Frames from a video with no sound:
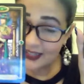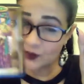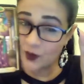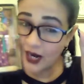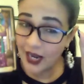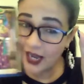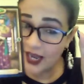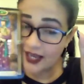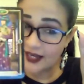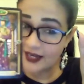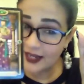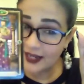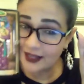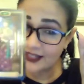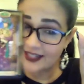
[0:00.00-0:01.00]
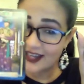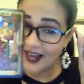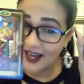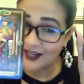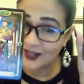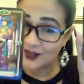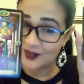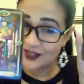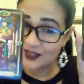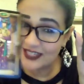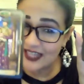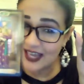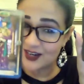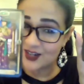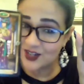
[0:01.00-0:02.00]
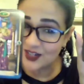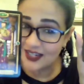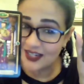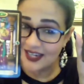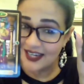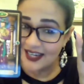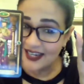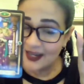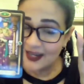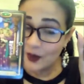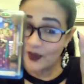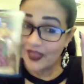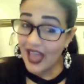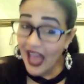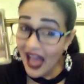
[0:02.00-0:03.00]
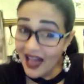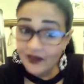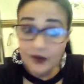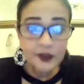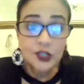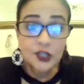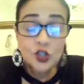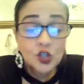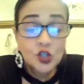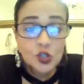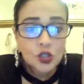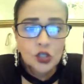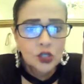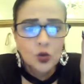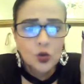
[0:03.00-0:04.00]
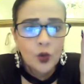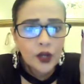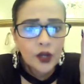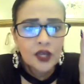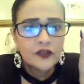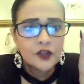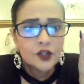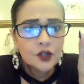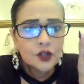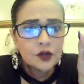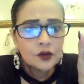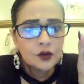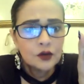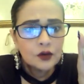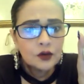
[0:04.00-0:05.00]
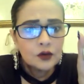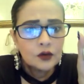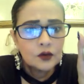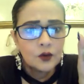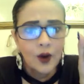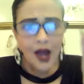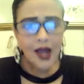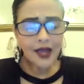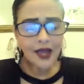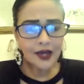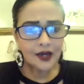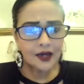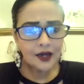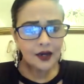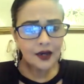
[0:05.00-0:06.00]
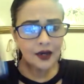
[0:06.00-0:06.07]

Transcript: This is what I hate. Uh, this card, you know, this energy where they have it, but they, they don't want to give it to you. Why?